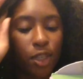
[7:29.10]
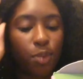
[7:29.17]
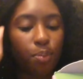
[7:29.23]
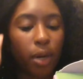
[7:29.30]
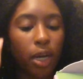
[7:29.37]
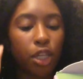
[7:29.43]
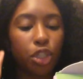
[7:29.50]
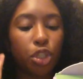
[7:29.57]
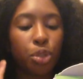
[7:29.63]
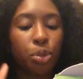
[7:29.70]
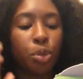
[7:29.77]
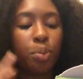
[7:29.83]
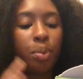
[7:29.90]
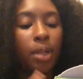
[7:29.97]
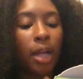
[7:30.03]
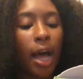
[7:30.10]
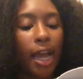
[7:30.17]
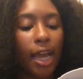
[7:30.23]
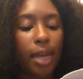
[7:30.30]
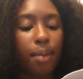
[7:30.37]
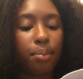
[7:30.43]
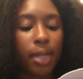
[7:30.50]
sponge to apply
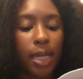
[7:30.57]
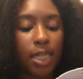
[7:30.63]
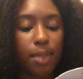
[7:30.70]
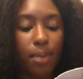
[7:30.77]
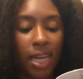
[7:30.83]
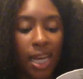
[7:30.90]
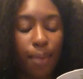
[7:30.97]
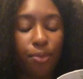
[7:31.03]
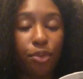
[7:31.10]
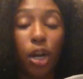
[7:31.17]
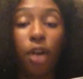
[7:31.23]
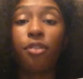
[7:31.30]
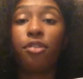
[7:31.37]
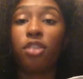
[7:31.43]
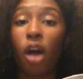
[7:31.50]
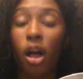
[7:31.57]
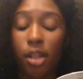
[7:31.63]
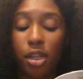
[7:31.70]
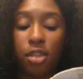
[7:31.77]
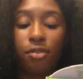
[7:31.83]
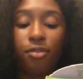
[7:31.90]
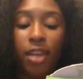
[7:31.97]
and blend makeup for a
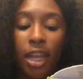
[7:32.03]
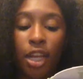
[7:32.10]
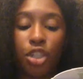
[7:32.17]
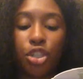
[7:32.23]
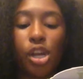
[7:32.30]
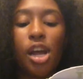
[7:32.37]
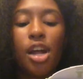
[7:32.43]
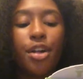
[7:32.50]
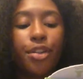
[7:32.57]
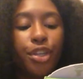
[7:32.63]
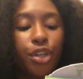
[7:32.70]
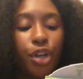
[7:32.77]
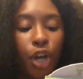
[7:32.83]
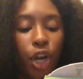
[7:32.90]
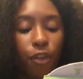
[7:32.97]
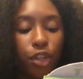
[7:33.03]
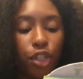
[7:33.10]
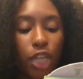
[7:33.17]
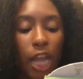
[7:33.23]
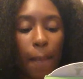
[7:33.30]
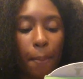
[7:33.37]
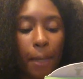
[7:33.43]
flawless finish. The curved
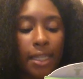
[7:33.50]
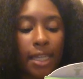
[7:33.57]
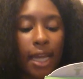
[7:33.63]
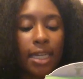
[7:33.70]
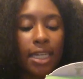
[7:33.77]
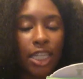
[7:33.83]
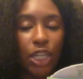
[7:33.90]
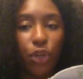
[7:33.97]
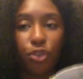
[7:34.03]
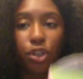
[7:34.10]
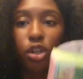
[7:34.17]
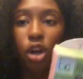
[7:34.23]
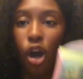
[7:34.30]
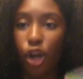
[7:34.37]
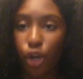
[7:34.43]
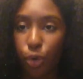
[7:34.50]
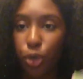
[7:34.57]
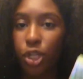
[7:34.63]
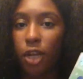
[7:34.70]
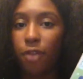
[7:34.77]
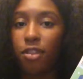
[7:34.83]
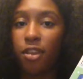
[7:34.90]
shape is ideal for
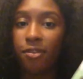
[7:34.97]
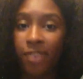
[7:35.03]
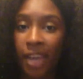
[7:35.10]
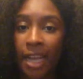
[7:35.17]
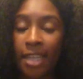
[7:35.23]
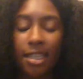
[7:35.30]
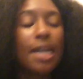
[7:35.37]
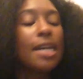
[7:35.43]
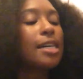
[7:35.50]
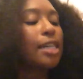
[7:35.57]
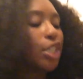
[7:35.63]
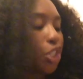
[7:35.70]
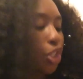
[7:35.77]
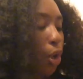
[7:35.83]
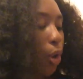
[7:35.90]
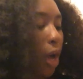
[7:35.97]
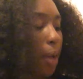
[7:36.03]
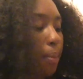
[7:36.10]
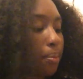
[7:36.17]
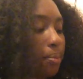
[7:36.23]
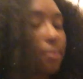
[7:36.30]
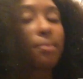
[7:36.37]
contours of the face. So
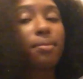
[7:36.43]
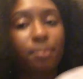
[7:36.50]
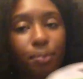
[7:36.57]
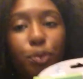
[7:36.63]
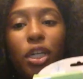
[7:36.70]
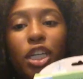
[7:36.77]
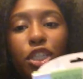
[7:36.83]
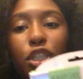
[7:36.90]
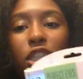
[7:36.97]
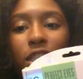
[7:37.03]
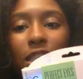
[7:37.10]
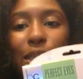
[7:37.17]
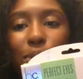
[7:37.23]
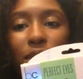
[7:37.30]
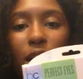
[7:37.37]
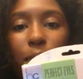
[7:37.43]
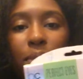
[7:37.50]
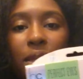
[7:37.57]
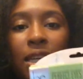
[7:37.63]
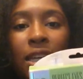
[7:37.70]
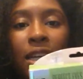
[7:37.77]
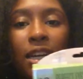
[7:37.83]
I'm pretty sure it's this one up
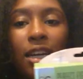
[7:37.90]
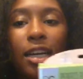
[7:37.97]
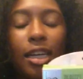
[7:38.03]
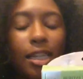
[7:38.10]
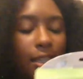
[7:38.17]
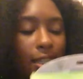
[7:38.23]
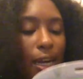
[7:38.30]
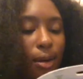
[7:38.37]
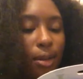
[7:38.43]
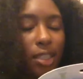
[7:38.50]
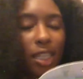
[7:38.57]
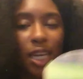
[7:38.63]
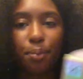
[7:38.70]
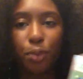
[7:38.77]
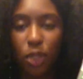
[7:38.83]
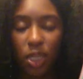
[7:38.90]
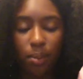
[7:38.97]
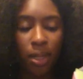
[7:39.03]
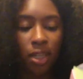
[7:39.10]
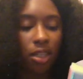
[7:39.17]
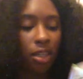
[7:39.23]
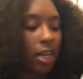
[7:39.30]
here. It sounds like a beauty
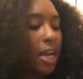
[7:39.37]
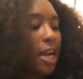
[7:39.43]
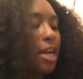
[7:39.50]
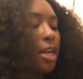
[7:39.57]
blender.